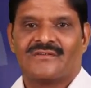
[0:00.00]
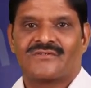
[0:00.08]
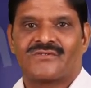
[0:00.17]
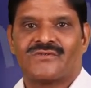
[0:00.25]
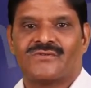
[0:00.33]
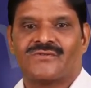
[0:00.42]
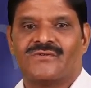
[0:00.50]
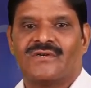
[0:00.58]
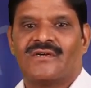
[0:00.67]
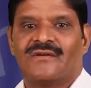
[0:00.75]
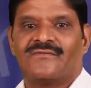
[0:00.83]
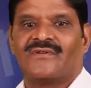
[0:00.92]
So
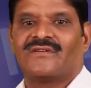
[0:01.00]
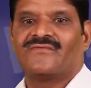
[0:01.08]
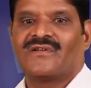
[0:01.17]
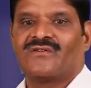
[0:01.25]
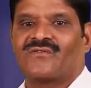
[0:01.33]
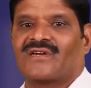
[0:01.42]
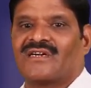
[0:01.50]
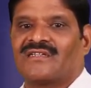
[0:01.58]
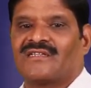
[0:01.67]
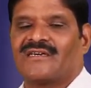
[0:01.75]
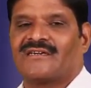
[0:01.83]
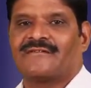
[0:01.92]
when we look at
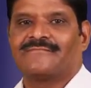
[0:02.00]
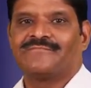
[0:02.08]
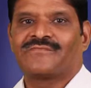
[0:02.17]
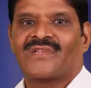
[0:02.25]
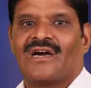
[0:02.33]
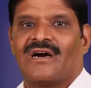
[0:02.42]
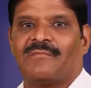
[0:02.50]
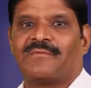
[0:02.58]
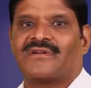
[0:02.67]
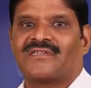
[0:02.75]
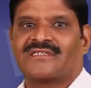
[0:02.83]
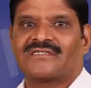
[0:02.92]
that,
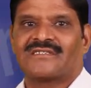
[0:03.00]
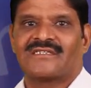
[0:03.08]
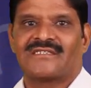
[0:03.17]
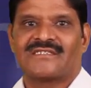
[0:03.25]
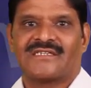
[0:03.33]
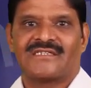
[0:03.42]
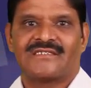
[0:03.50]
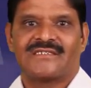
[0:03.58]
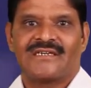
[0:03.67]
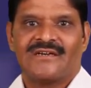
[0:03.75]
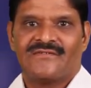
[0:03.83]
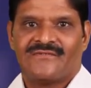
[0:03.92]
operations research
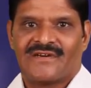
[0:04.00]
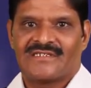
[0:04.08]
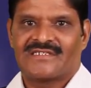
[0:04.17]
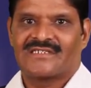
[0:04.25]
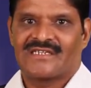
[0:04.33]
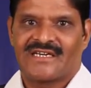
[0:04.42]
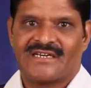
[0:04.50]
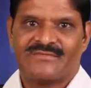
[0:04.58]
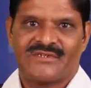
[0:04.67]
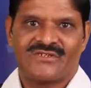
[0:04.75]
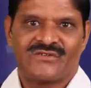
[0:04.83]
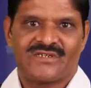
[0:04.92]
first came
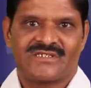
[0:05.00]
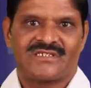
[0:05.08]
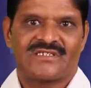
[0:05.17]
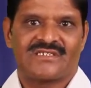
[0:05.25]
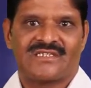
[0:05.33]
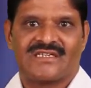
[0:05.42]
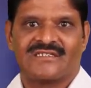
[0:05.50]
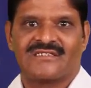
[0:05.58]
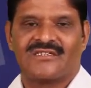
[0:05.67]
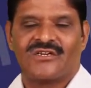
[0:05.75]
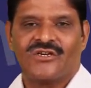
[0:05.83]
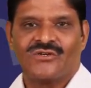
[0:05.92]
into existence
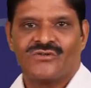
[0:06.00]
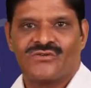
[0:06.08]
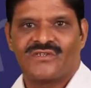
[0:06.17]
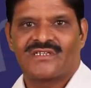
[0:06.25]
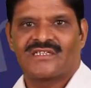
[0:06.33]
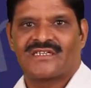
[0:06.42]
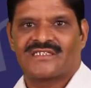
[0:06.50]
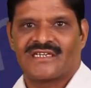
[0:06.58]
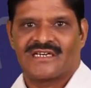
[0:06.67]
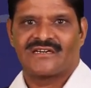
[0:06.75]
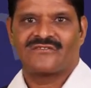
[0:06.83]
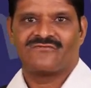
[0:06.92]
during the
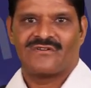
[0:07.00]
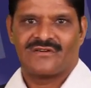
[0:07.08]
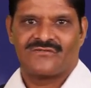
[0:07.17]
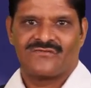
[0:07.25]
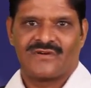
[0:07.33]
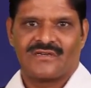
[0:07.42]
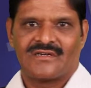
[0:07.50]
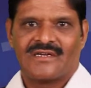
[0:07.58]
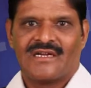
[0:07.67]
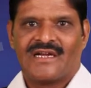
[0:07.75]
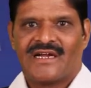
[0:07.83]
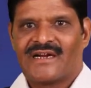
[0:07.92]
Second World War.
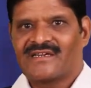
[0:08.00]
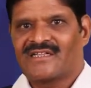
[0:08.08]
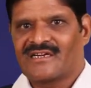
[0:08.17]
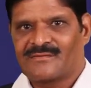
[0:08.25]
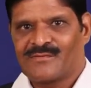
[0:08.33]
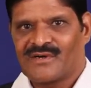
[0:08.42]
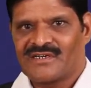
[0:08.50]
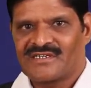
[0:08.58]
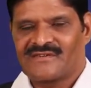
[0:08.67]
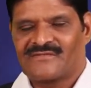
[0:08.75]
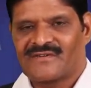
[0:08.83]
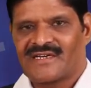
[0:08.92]
At that point
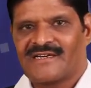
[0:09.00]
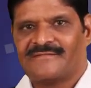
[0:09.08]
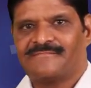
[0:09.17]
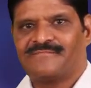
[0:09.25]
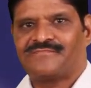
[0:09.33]
of time,